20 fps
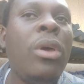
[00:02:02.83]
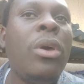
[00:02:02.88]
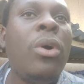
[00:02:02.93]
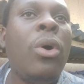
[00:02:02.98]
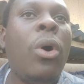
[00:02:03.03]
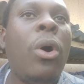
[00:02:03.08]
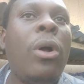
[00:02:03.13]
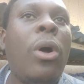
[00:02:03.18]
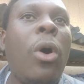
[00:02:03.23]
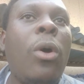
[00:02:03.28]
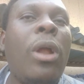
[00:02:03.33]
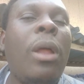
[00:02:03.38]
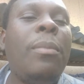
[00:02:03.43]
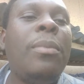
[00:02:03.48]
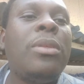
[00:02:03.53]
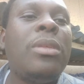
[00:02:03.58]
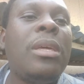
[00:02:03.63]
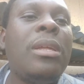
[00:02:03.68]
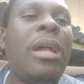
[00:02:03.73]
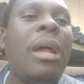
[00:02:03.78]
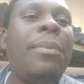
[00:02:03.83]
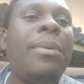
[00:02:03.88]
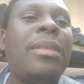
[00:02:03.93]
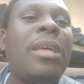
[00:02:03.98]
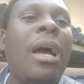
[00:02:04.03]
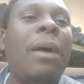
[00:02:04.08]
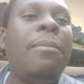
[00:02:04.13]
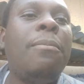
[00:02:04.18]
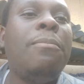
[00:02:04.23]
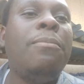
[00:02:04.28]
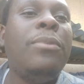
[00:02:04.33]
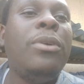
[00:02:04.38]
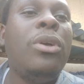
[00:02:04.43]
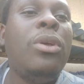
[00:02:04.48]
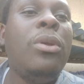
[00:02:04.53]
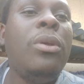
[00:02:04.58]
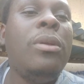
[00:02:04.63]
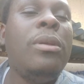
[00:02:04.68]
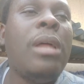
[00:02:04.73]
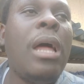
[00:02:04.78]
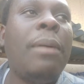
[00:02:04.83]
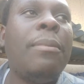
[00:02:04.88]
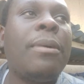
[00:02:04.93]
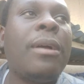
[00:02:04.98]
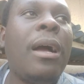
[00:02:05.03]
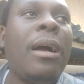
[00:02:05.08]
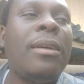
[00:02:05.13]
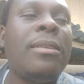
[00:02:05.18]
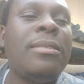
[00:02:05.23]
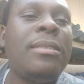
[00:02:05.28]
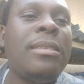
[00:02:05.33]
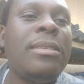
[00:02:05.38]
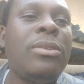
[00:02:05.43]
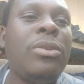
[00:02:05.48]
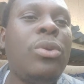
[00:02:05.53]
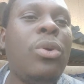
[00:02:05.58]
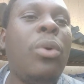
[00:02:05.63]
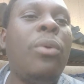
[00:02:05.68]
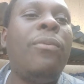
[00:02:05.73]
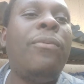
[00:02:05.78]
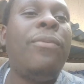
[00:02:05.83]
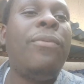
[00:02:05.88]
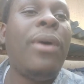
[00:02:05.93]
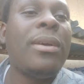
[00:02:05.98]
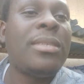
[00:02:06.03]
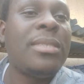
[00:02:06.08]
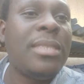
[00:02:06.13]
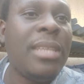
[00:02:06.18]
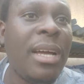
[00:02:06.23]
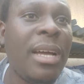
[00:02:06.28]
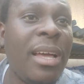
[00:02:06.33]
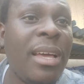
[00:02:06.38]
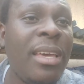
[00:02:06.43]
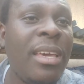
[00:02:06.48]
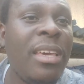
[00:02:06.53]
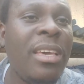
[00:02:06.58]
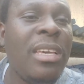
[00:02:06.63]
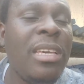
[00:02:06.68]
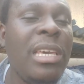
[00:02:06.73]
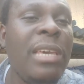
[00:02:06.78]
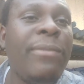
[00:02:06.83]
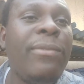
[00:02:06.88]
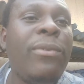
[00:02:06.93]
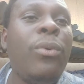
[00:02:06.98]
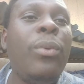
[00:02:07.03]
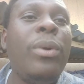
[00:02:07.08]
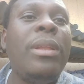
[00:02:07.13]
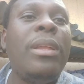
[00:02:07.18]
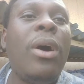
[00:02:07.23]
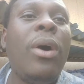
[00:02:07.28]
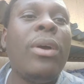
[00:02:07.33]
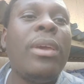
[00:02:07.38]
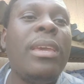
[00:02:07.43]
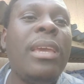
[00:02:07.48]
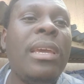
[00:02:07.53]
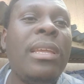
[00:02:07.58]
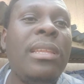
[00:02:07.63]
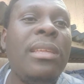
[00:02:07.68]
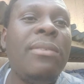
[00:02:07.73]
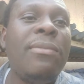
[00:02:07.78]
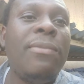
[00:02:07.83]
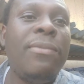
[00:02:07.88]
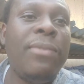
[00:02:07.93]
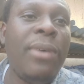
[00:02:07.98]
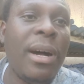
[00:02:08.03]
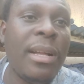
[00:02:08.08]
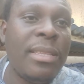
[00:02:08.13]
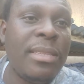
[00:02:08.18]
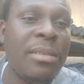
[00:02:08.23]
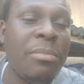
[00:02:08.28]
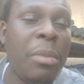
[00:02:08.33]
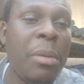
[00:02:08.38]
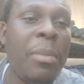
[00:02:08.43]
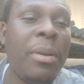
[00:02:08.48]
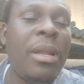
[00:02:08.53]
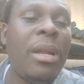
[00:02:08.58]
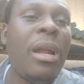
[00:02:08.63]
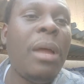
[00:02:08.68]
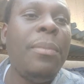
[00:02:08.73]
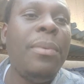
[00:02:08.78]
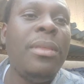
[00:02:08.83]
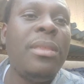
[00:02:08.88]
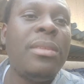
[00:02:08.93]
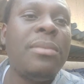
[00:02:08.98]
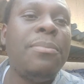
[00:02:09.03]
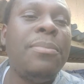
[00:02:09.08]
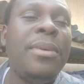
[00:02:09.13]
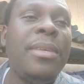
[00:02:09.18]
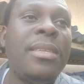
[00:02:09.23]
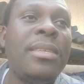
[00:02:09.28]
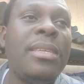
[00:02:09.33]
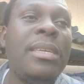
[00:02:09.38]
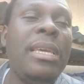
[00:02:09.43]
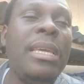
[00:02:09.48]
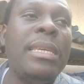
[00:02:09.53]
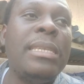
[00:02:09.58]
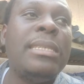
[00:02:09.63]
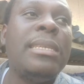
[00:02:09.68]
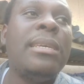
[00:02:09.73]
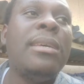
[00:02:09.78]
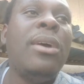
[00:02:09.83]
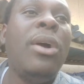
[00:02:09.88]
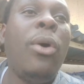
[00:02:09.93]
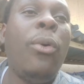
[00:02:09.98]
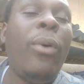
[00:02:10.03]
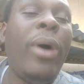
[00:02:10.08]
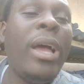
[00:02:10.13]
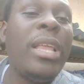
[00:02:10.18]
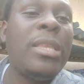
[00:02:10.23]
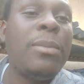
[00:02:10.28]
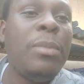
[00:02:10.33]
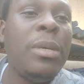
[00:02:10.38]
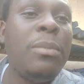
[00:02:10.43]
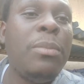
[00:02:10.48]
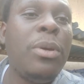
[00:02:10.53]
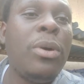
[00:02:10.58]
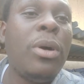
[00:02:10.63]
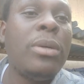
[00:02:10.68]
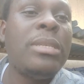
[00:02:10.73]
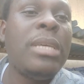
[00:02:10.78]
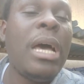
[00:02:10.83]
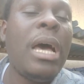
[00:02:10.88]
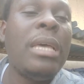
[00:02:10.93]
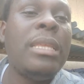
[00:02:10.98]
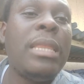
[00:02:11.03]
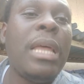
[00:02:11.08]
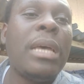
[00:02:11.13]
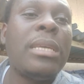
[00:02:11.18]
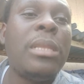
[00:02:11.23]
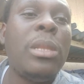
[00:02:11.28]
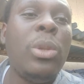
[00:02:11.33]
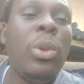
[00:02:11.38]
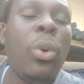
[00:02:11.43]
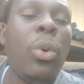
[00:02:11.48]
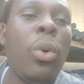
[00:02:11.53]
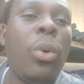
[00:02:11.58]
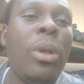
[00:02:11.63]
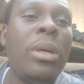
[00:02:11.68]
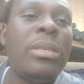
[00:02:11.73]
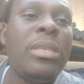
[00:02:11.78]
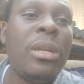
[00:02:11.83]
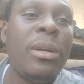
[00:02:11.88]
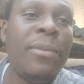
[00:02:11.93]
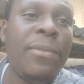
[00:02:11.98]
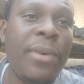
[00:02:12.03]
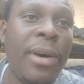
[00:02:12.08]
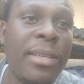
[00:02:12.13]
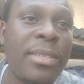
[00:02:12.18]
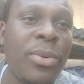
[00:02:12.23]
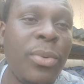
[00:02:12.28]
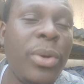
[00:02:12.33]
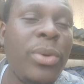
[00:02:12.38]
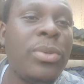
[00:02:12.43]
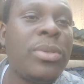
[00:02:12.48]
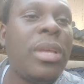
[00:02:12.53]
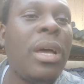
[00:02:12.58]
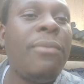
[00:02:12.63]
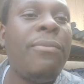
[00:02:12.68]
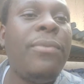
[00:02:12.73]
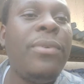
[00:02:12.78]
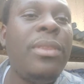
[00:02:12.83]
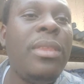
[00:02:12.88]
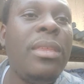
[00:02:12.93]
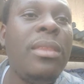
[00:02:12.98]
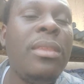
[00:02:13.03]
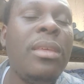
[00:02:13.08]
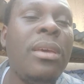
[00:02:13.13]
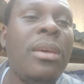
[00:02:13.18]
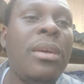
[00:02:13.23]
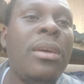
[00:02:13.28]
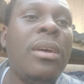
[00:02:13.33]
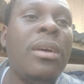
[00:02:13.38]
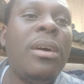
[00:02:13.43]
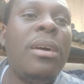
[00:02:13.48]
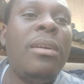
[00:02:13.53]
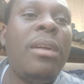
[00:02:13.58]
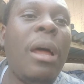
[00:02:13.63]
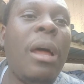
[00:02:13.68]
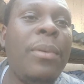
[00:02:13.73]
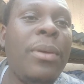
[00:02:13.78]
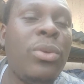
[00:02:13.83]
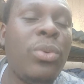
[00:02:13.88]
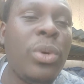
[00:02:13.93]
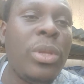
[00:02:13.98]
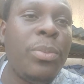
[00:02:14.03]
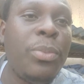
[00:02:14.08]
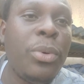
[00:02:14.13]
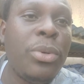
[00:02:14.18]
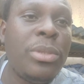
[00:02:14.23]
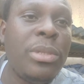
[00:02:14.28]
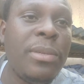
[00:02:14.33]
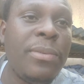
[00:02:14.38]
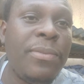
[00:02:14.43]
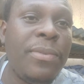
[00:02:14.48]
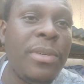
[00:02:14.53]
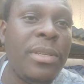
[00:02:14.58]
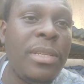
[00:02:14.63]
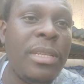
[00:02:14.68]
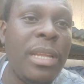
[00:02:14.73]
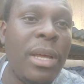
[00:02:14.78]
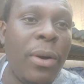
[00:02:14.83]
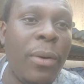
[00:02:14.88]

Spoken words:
or I mean, say rabbit can grow faster even without gaining fat. Remember, the rabbit meat is white meat because it has low cholesterol fat. When you start feeding rabbit with poultry feed now,